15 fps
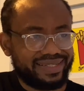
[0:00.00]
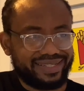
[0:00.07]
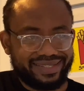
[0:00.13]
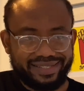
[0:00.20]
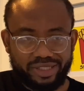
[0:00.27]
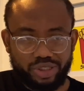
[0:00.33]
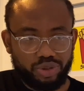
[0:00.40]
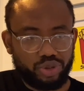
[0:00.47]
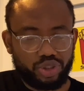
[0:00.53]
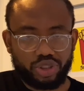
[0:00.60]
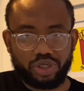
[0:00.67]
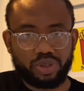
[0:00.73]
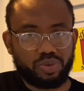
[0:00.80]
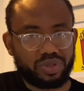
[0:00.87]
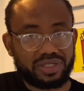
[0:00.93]

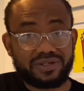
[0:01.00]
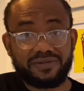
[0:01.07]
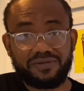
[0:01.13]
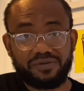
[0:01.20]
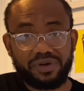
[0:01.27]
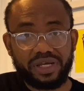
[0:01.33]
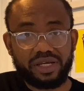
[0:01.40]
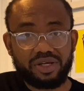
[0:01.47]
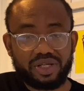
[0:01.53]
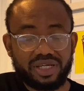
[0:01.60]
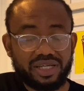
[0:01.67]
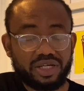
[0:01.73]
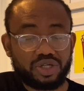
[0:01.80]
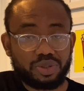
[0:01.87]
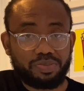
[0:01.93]
Tuition was free, you didn't
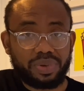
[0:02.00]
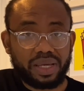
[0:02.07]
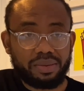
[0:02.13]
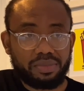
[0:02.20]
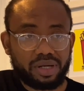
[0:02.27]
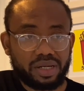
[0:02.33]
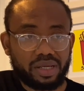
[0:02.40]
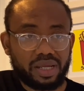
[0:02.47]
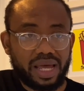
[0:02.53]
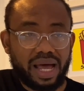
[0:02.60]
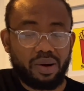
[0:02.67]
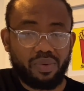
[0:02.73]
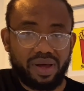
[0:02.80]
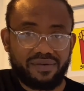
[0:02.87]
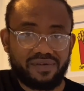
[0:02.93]
need to pay money.
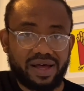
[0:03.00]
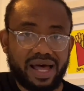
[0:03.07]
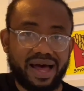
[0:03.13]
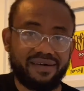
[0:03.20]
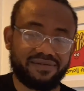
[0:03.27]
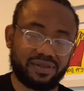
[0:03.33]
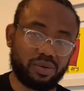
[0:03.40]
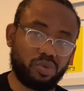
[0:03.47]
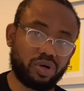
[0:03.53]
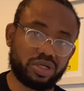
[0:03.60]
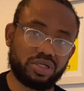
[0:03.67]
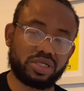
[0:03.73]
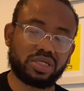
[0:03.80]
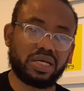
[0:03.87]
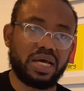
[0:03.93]
However, afterwards,